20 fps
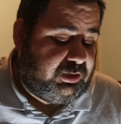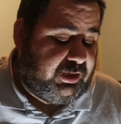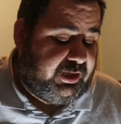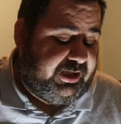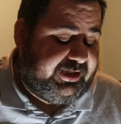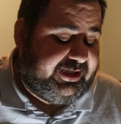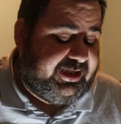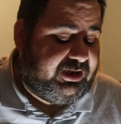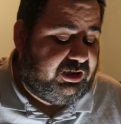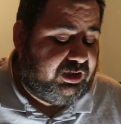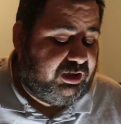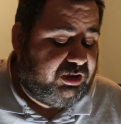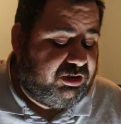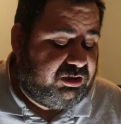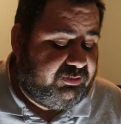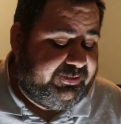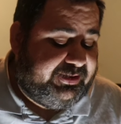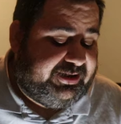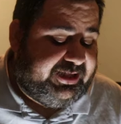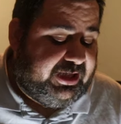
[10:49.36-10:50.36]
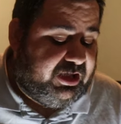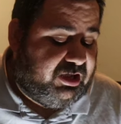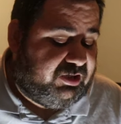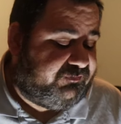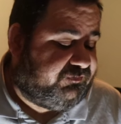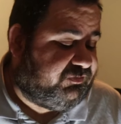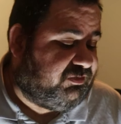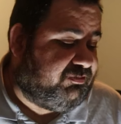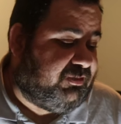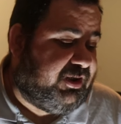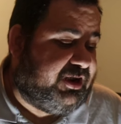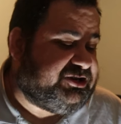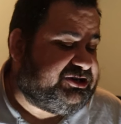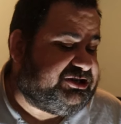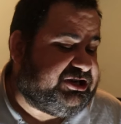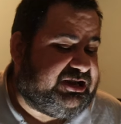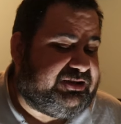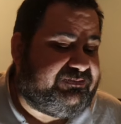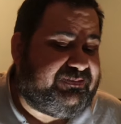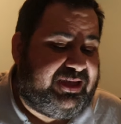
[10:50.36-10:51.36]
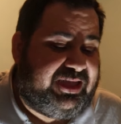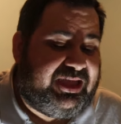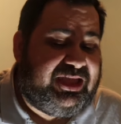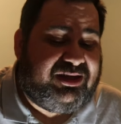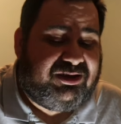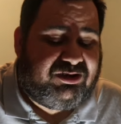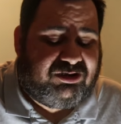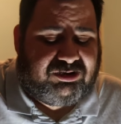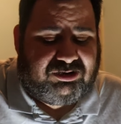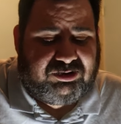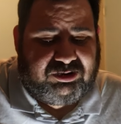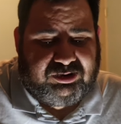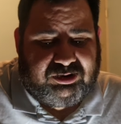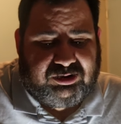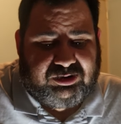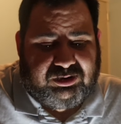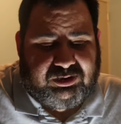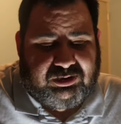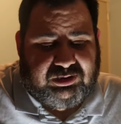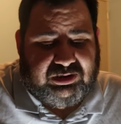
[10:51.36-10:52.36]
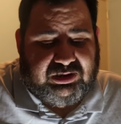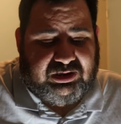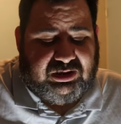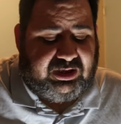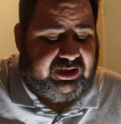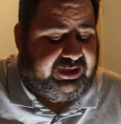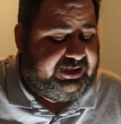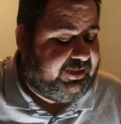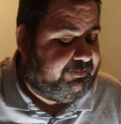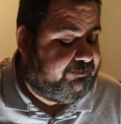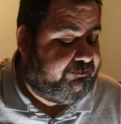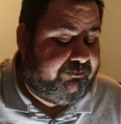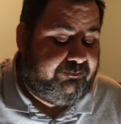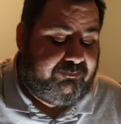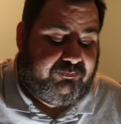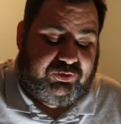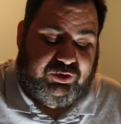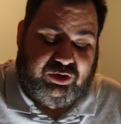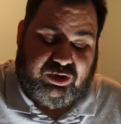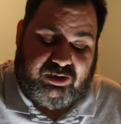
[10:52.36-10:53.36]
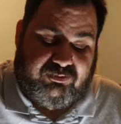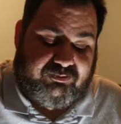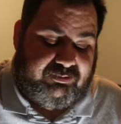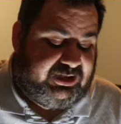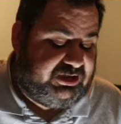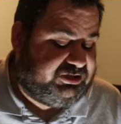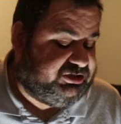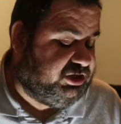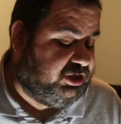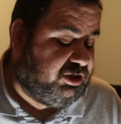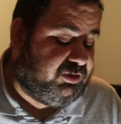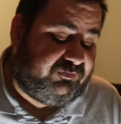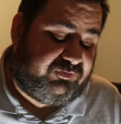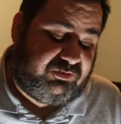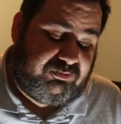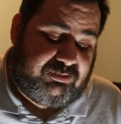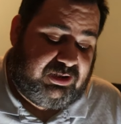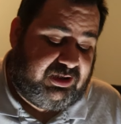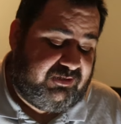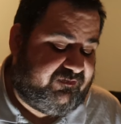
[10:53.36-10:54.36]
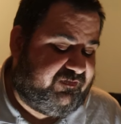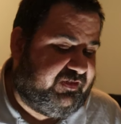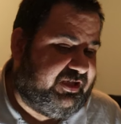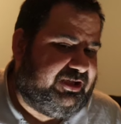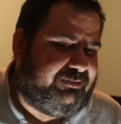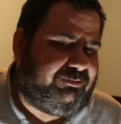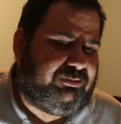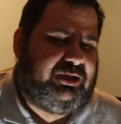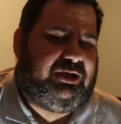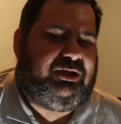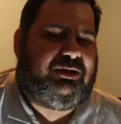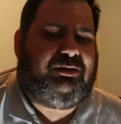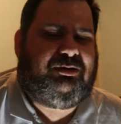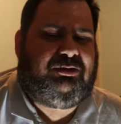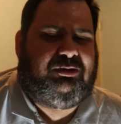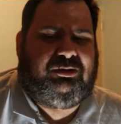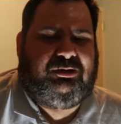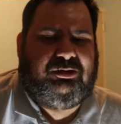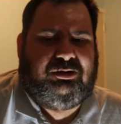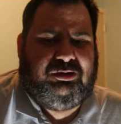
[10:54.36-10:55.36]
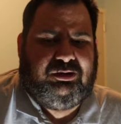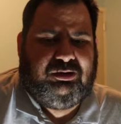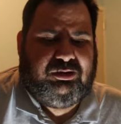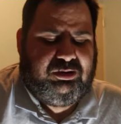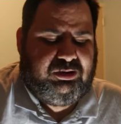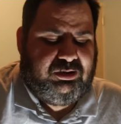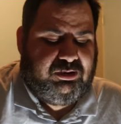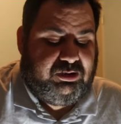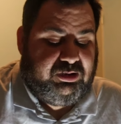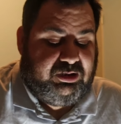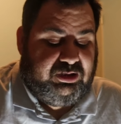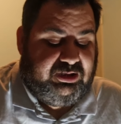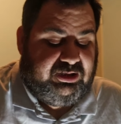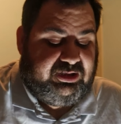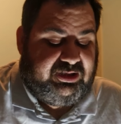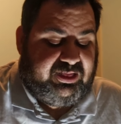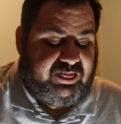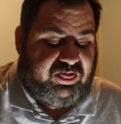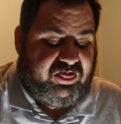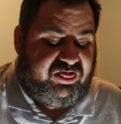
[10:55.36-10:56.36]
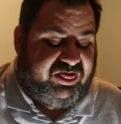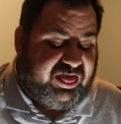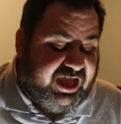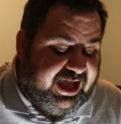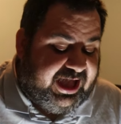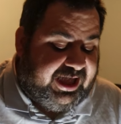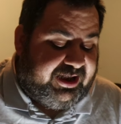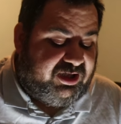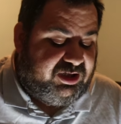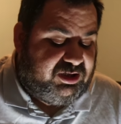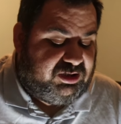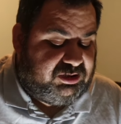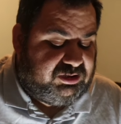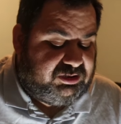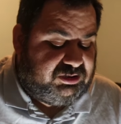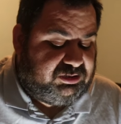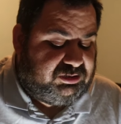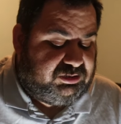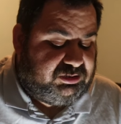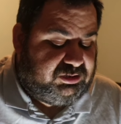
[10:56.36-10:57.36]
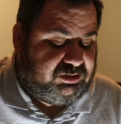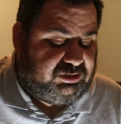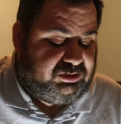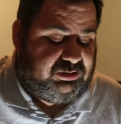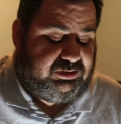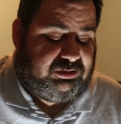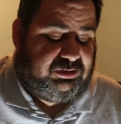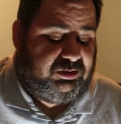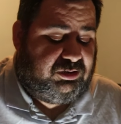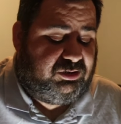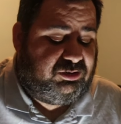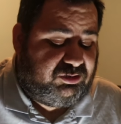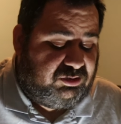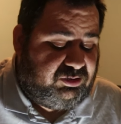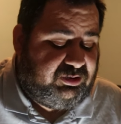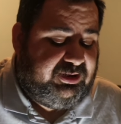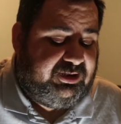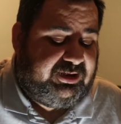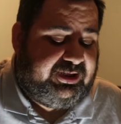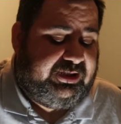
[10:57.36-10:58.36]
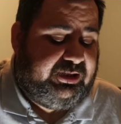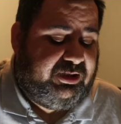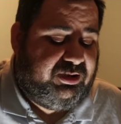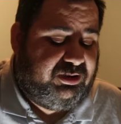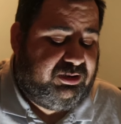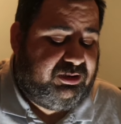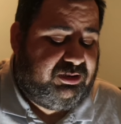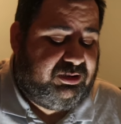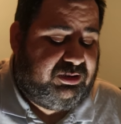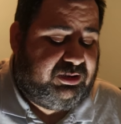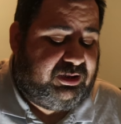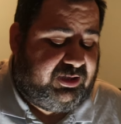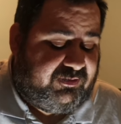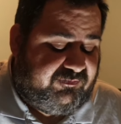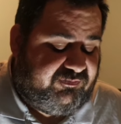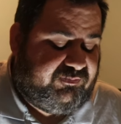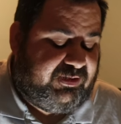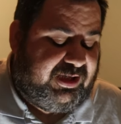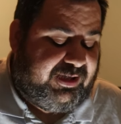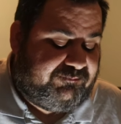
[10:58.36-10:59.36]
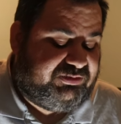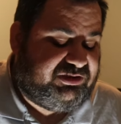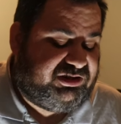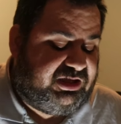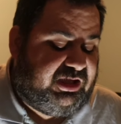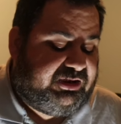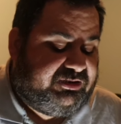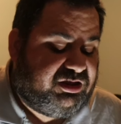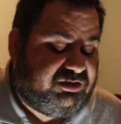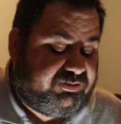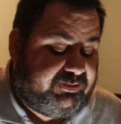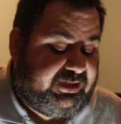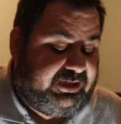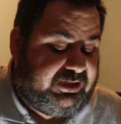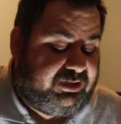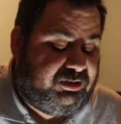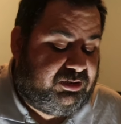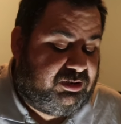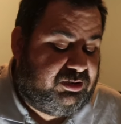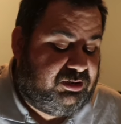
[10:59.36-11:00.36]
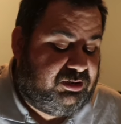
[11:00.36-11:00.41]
I get a little bit of help from my GP. I get not much help from my family. That really upsets me.